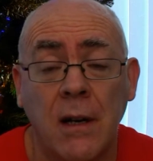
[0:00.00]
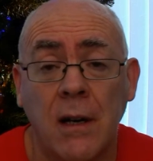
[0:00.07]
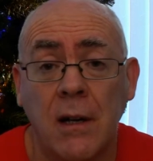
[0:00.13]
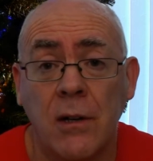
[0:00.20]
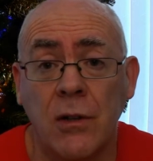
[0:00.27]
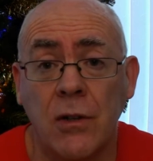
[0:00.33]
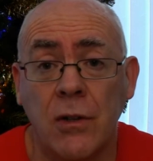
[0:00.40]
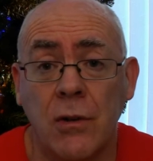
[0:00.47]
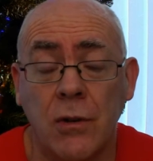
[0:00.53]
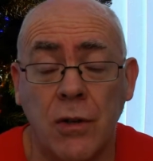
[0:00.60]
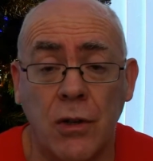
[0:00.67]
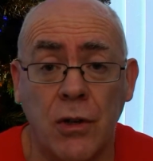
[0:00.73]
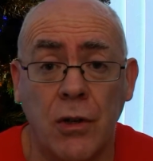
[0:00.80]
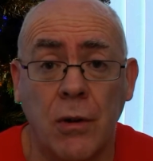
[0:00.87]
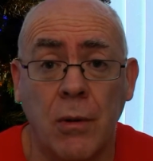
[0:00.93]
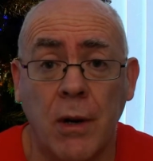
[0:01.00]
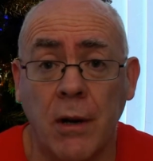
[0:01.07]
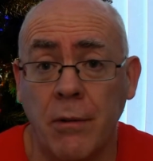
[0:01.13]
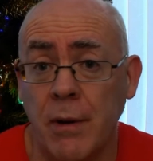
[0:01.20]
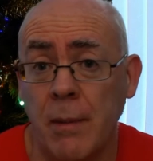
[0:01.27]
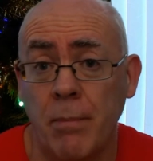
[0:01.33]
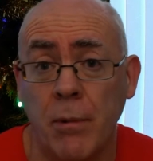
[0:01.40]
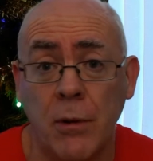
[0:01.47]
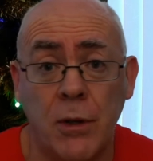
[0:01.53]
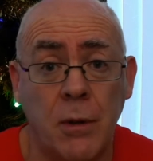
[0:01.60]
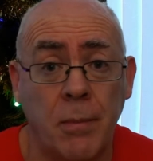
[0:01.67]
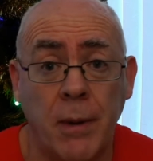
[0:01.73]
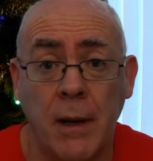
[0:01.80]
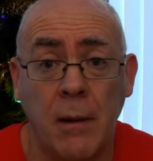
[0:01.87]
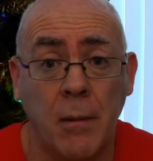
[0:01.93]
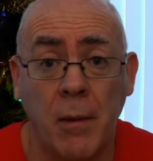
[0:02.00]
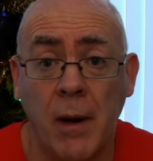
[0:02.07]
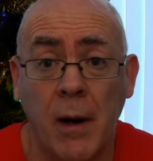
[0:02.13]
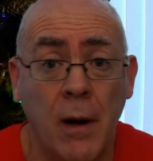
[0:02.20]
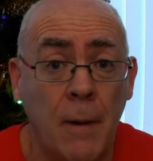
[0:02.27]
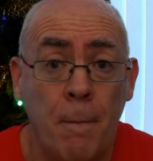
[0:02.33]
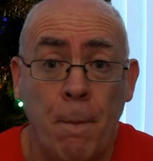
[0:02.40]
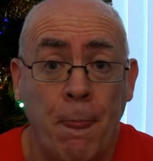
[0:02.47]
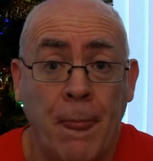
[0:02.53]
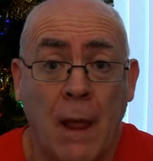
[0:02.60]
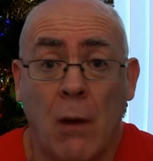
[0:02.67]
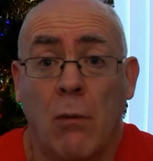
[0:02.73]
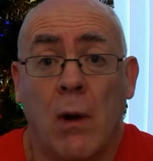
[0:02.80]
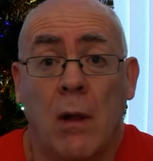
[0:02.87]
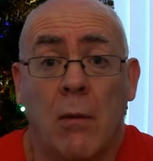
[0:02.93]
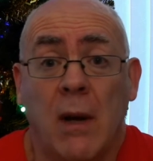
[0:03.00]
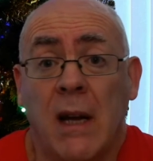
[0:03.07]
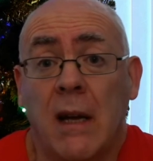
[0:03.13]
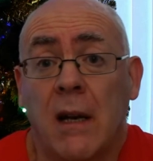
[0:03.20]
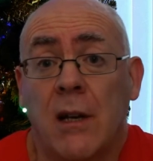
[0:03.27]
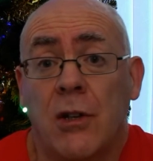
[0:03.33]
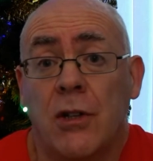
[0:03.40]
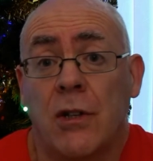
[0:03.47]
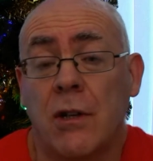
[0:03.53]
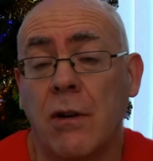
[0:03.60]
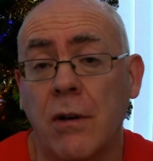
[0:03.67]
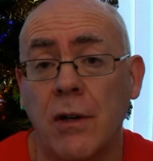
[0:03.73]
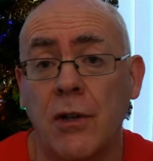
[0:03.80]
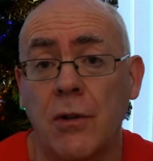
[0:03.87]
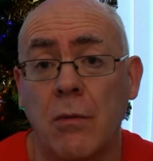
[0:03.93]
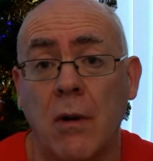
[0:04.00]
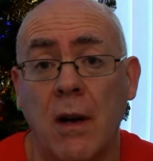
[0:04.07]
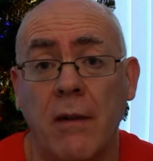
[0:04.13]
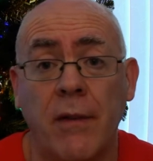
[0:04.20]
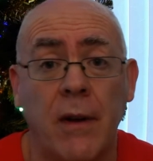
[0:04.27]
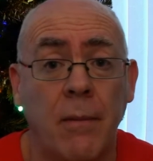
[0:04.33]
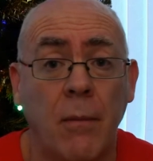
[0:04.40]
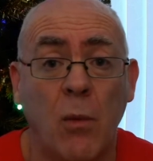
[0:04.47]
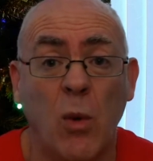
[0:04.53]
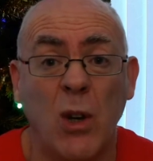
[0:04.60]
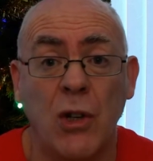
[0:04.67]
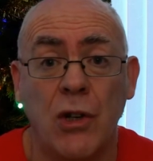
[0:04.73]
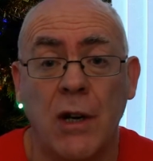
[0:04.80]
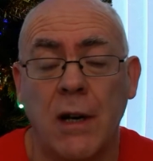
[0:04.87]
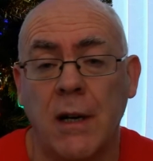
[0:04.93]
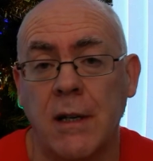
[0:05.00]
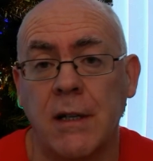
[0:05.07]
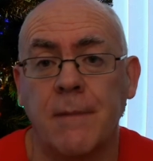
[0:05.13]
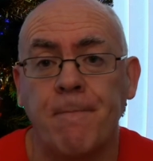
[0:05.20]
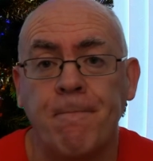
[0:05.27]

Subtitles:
Just goes to show what a great bunch of people we are. Whether we're English, Scottish, whatever, we're Jags.